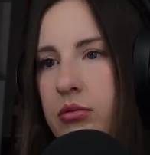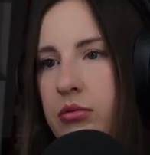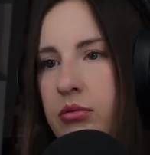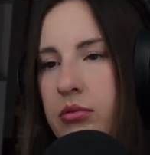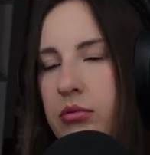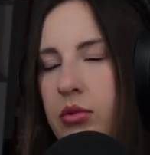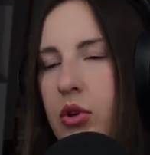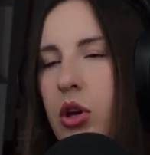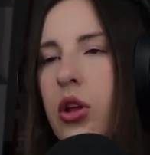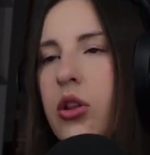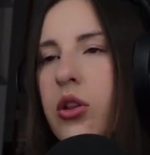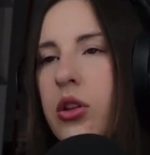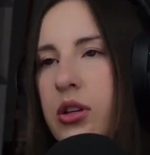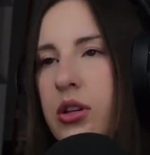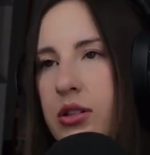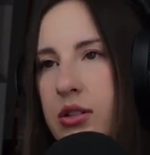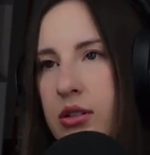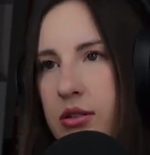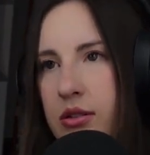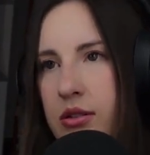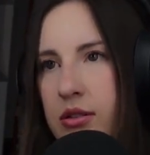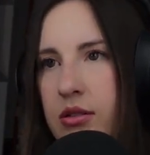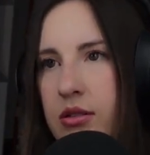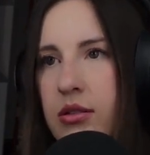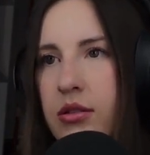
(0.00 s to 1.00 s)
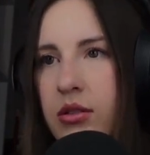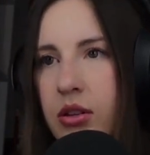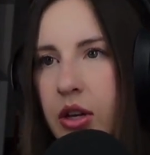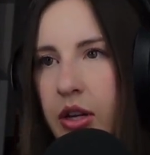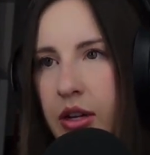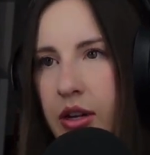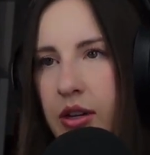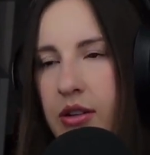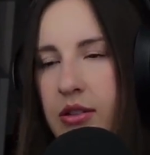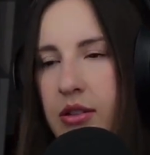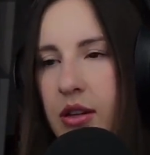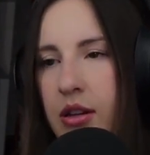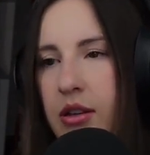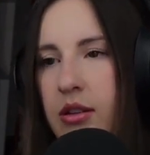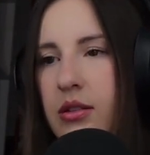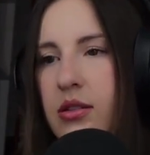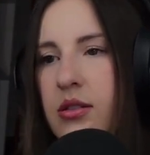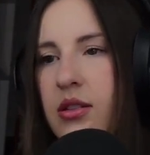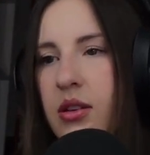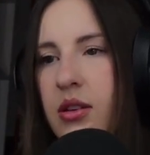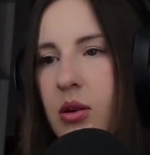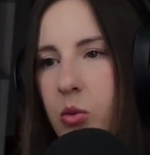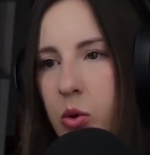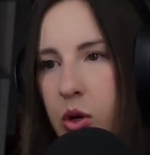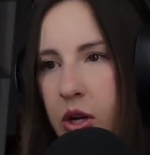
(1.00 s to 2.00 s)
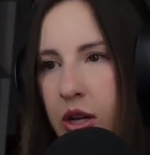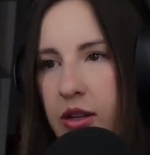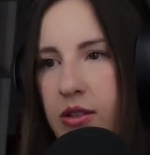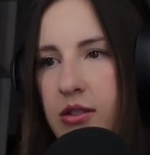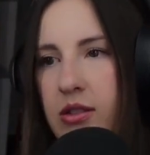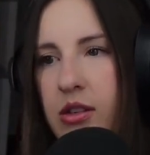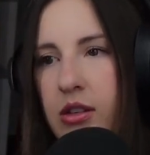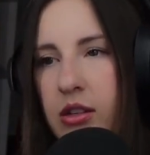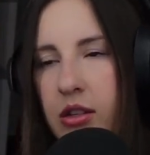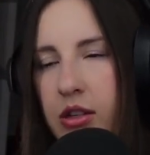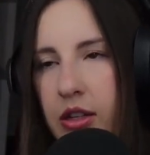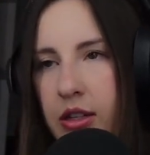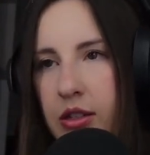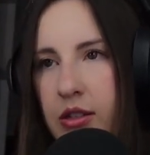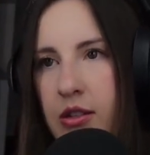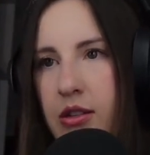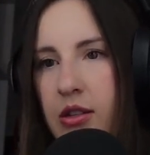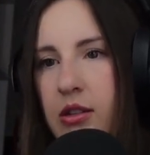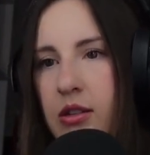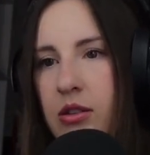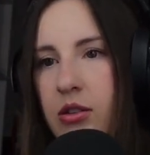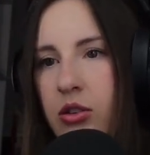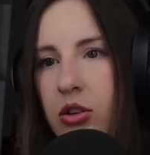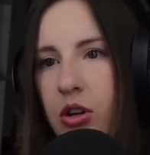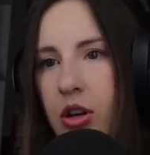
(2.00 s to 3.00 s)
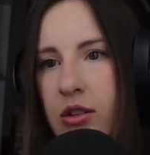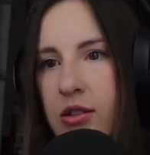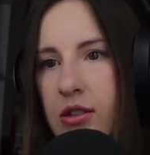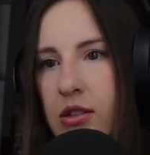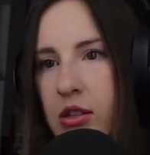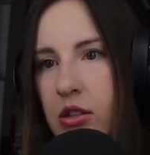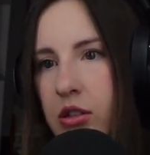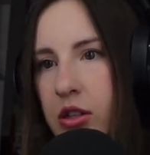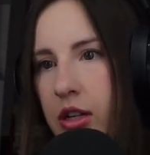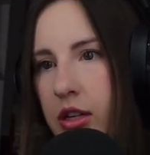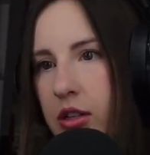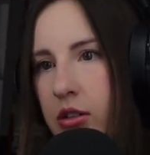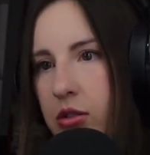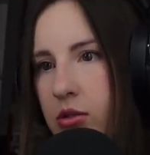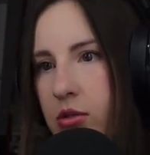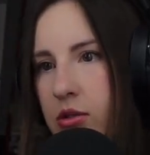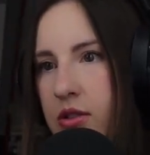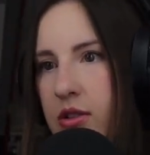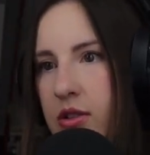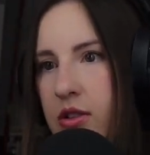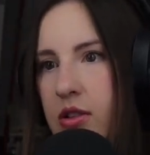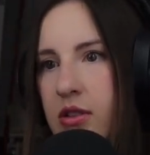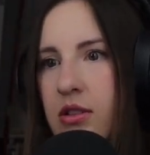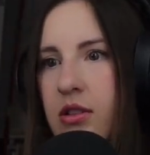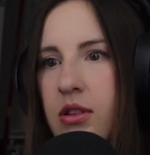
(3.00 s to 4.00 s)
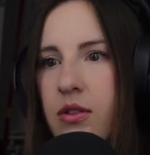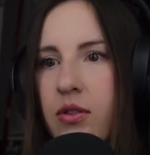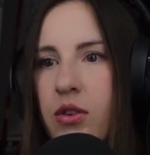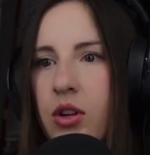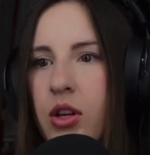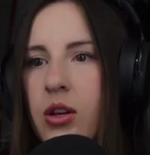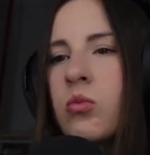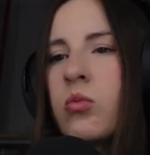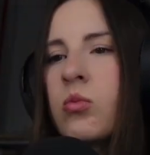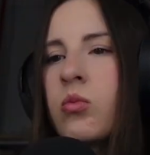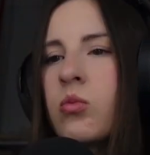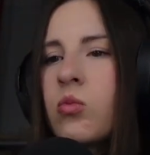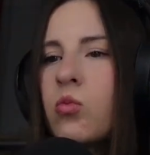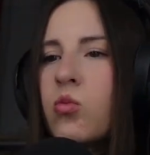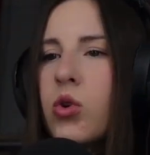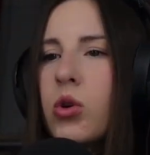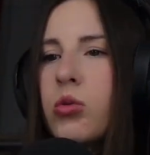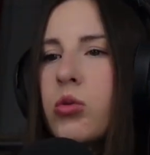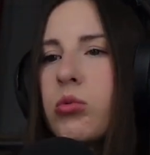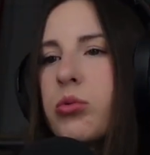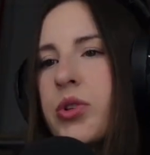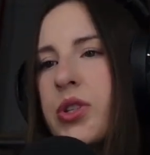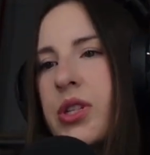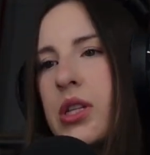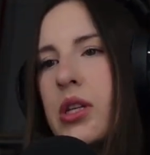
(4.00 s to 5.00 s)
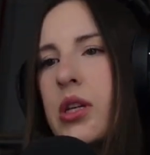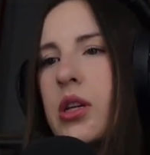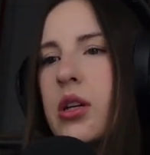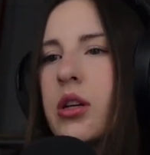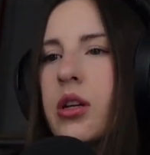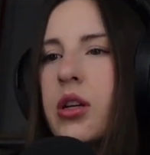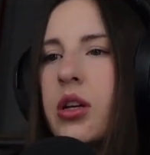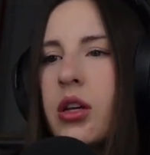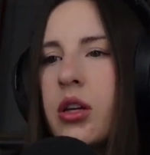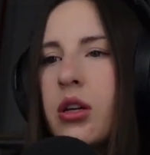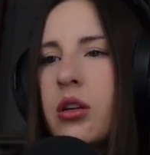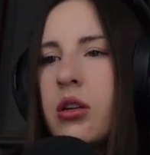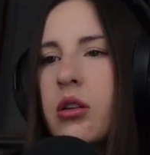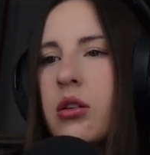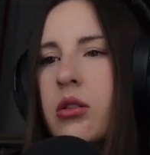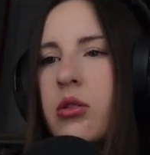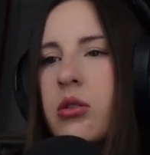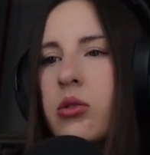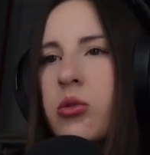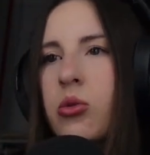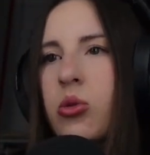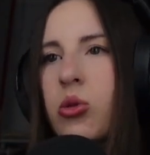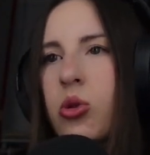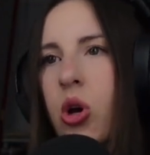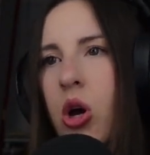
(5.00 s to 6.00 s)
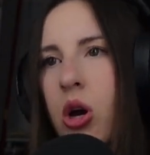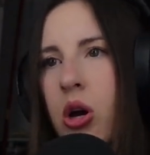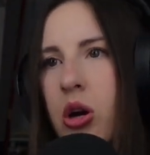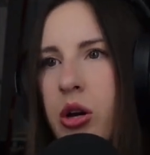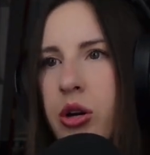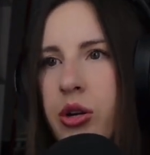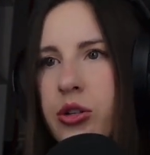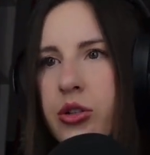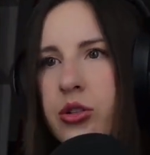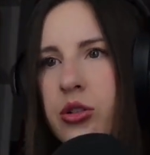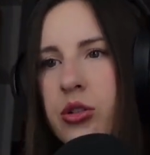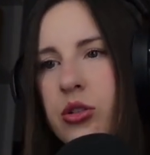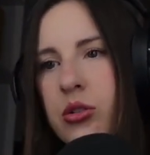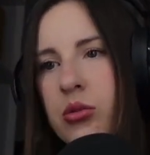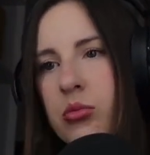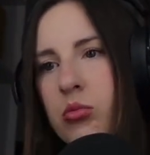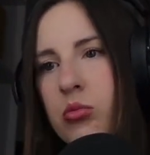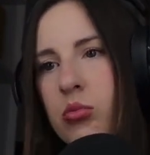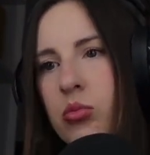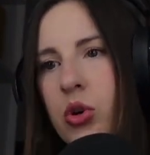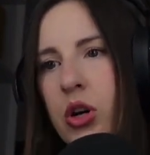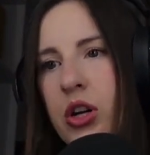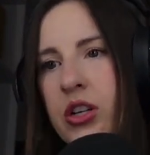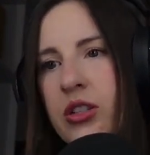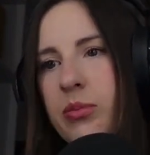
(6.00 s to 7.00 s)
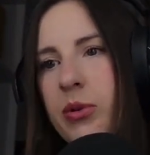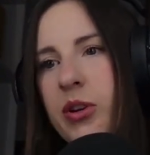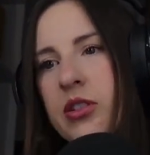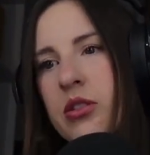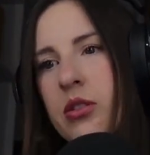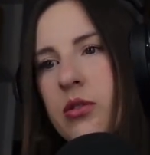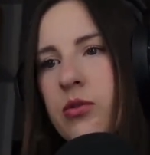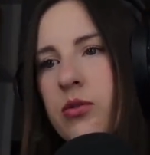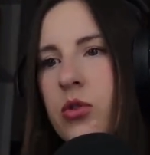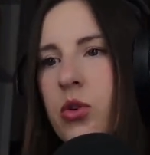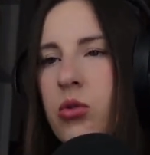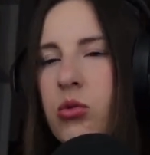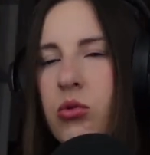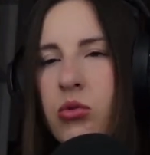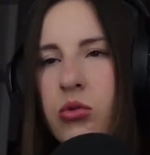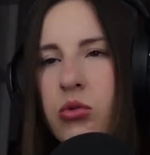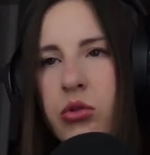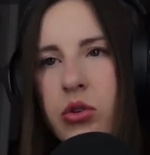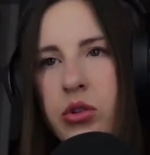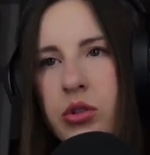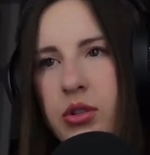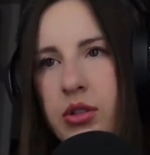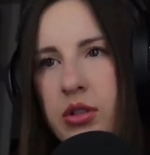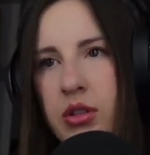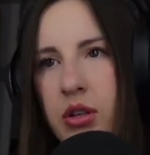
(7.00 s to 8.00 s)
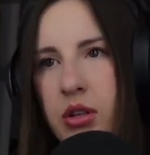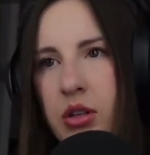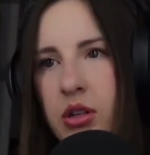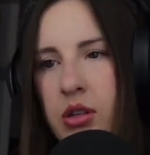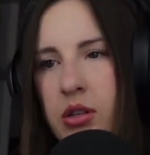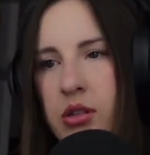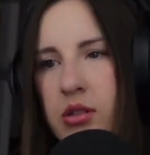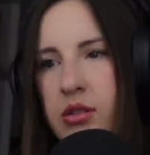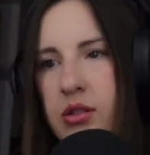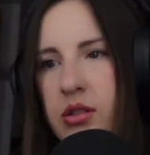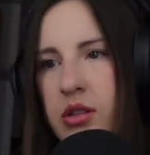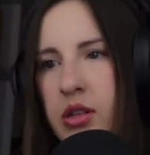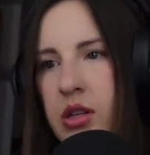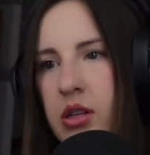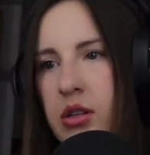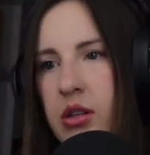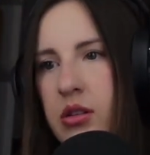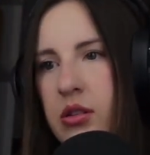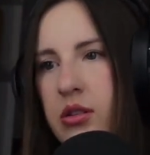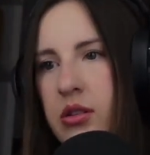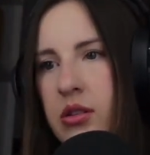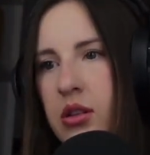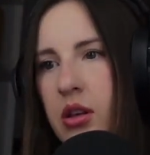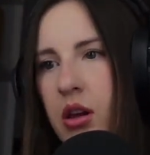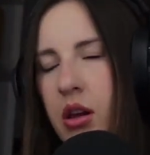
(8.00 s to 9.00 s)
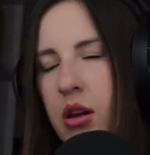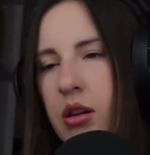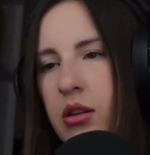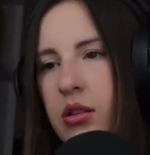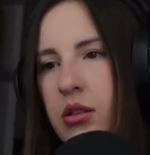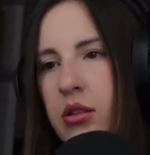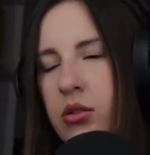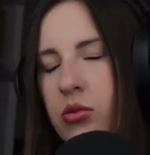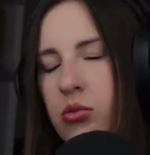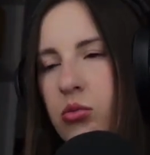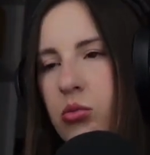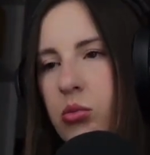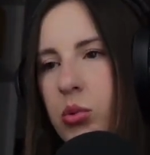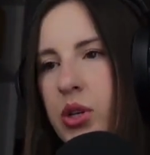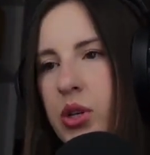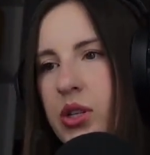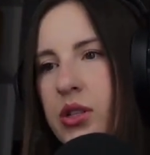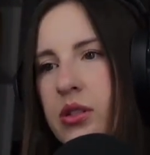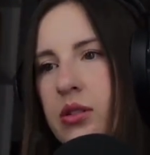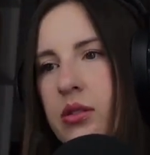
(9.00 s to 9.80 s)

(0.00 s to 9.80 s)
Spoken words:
unless, like I said, someone has celiac disease or non-celiac gluten sensitivity. What we're seeing in large prospective cohort studies is that the risks